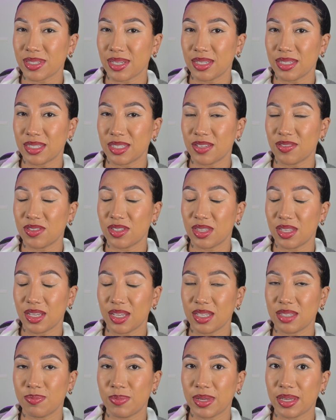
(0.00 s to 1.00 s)
sensitive to
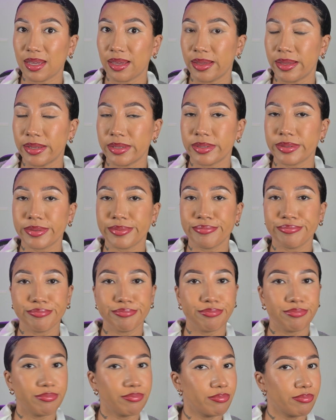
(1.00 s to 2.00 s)
this because
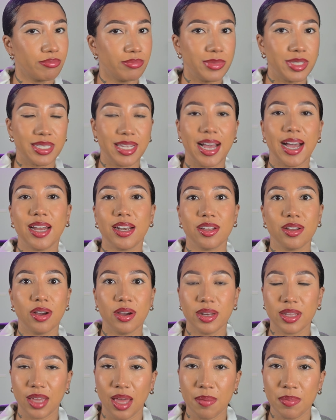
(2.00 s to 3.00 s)
it's hardly
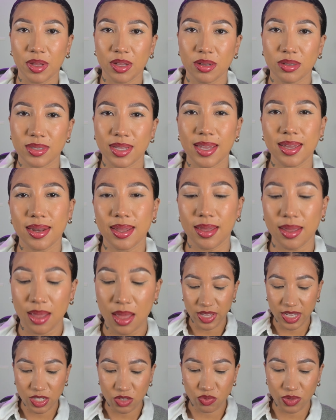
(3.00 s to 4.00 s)
got any chemicals in it.
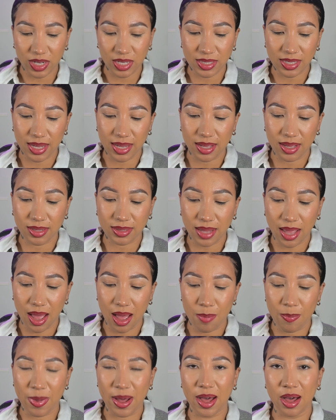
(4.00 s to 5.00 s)
This retails
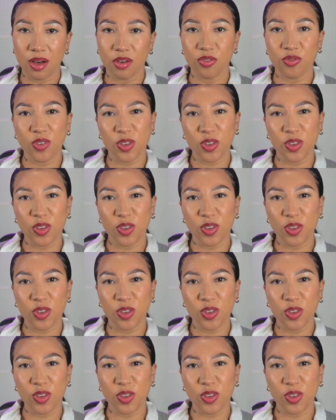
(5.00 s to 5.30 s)
at about